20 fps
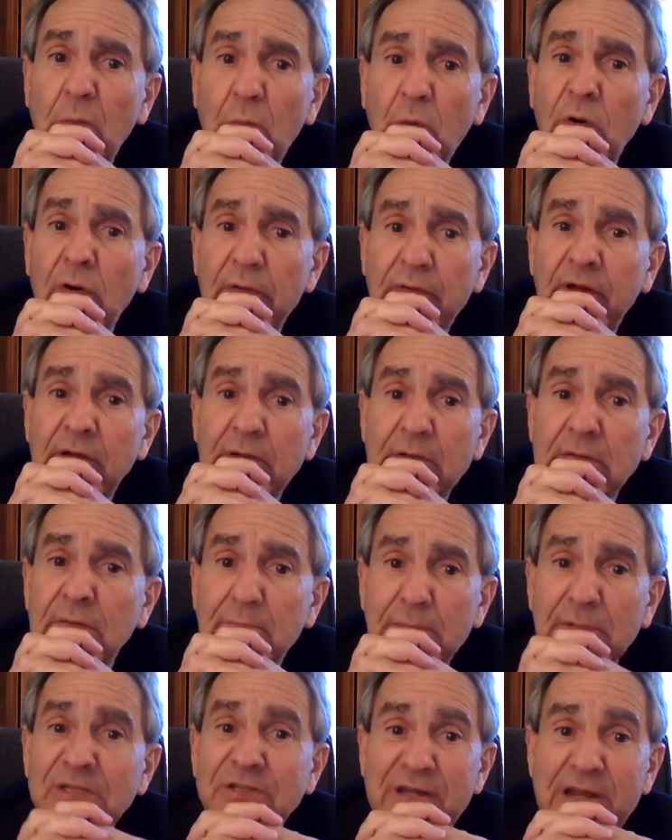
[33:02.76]
were the
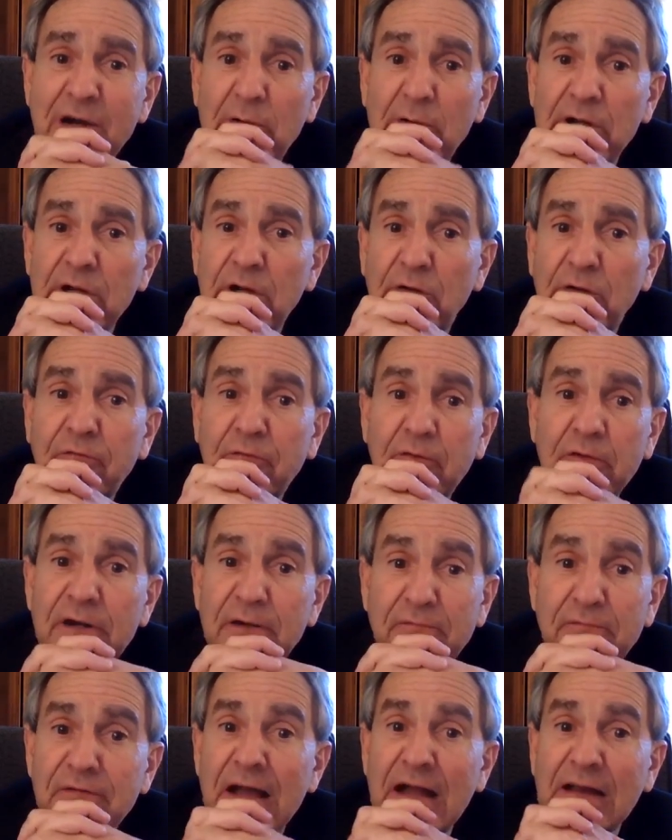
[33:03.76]
material for
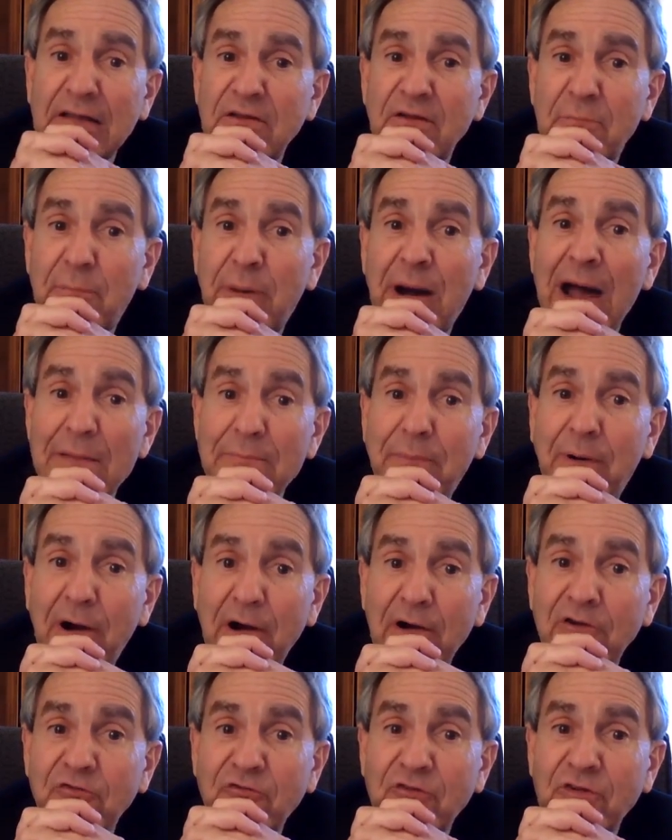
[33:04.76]
an effective
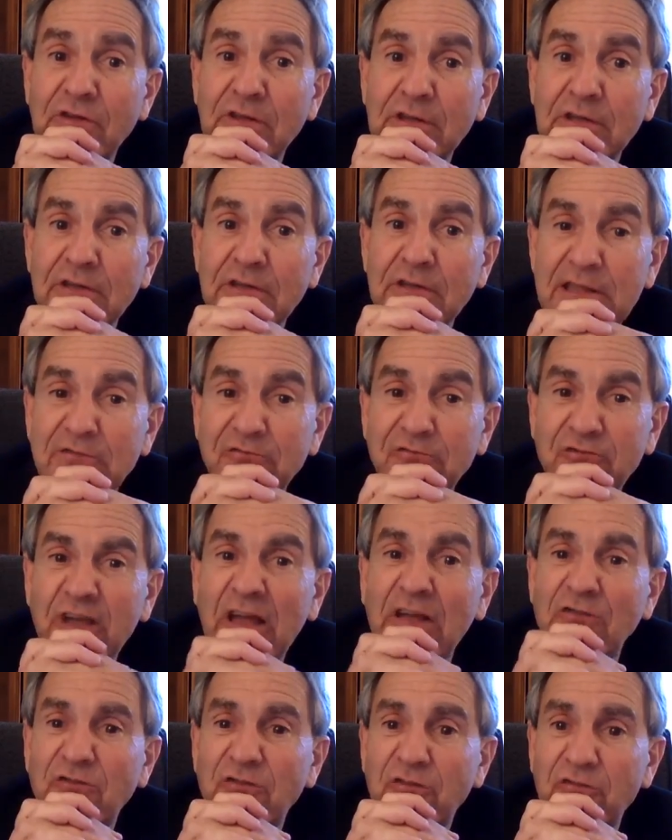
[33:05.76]
bipartisan
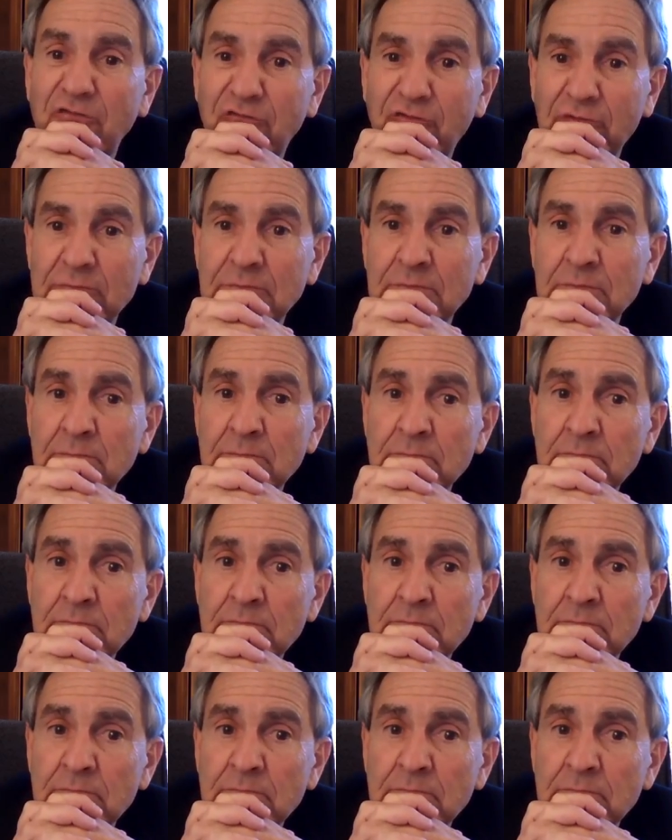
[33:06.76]
consensus.